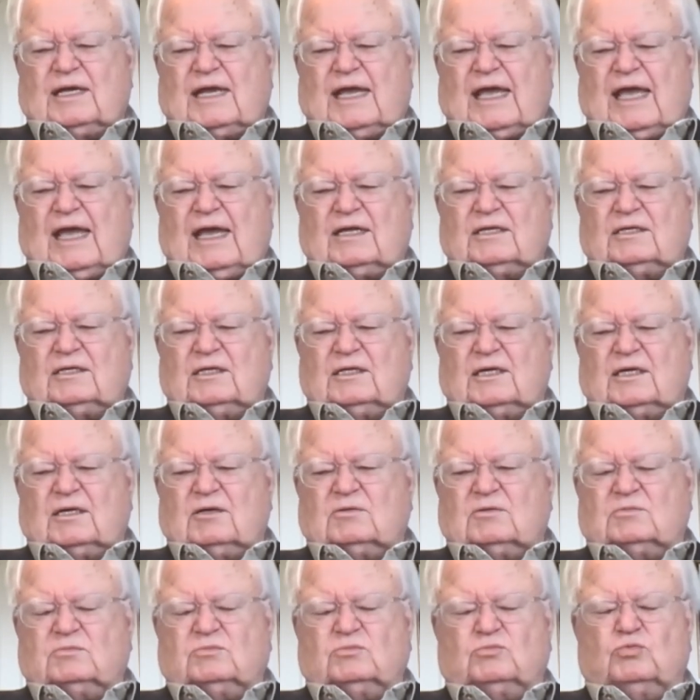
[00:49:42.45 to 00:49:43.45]
and
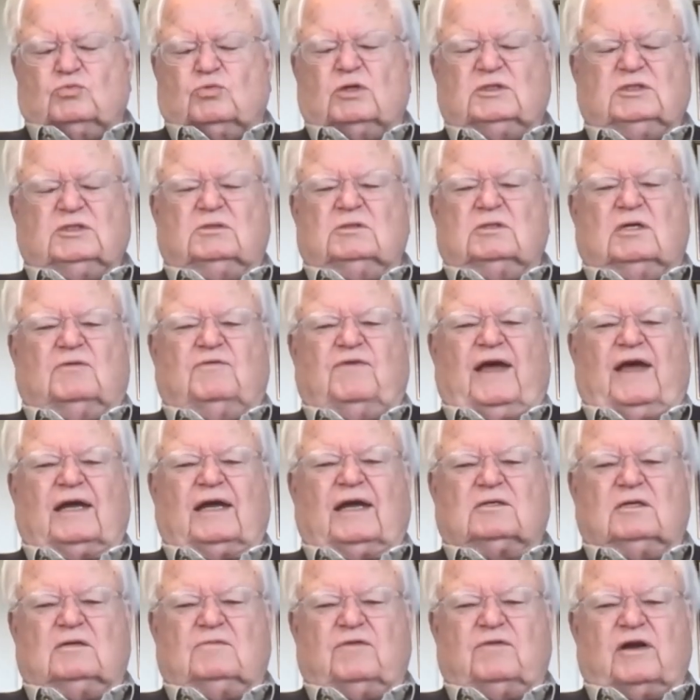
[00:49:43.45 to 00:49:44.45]
wouldn't
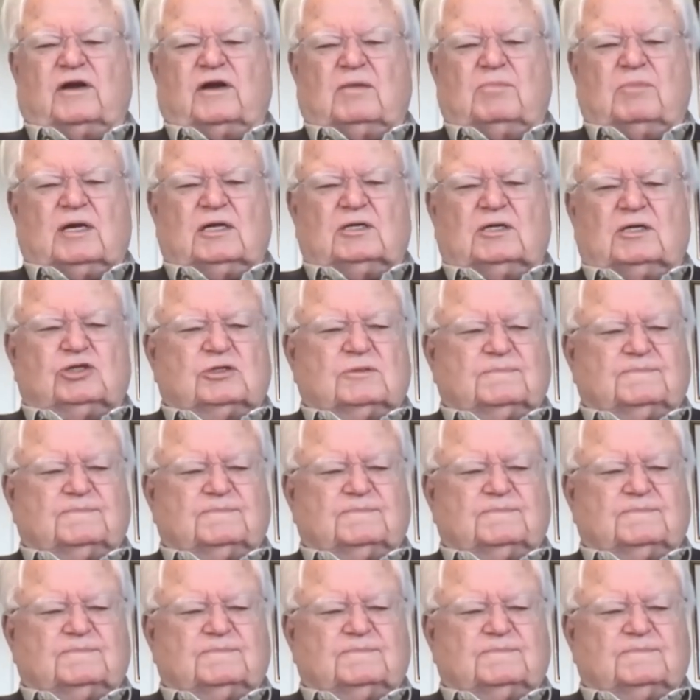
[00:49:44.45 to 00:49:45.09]
affect it very much.